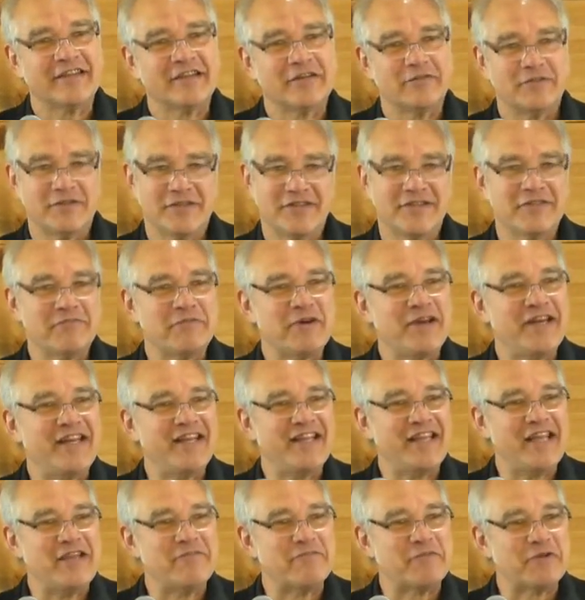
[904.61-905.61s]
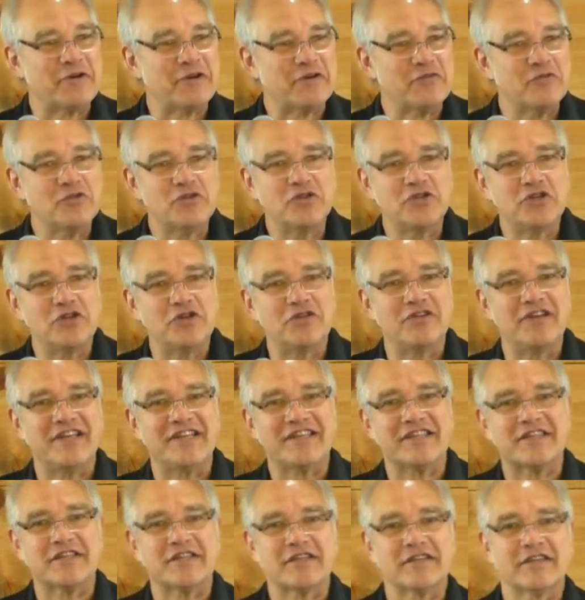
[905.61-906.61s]
It was the money keeper, it was
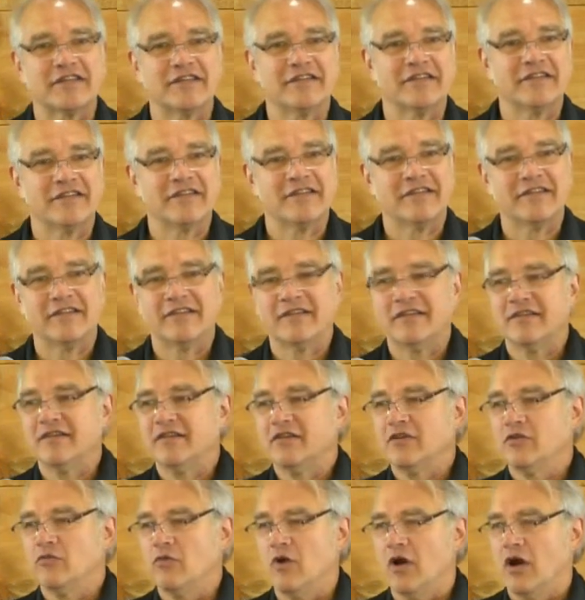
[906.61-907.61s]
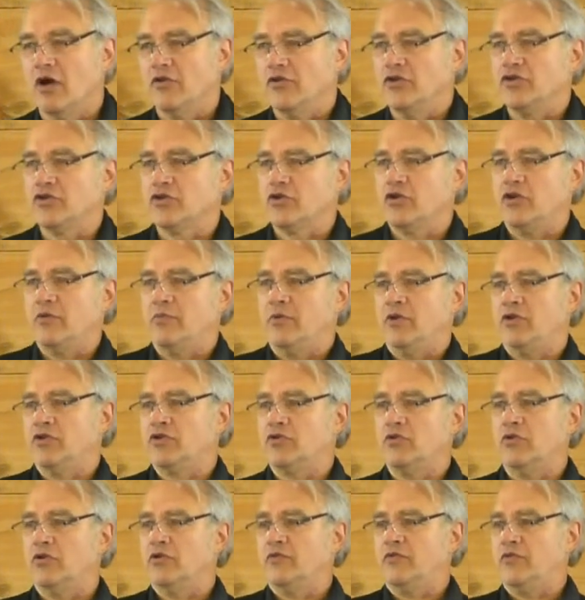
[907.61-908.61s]
Judas. Well, this could have been
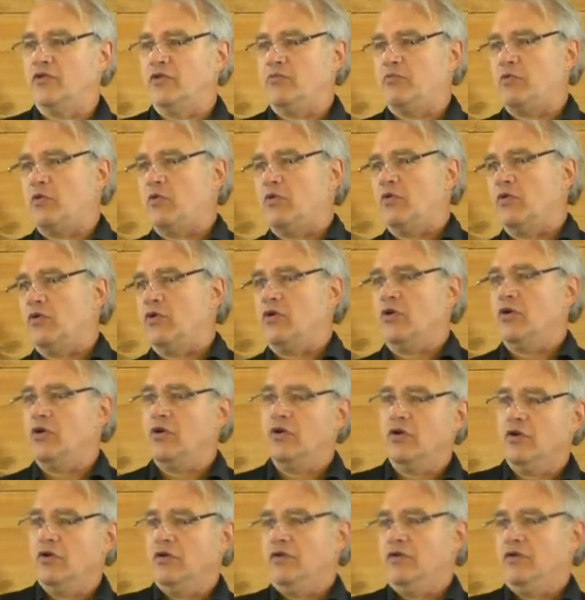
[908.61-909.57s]
sold for the poor.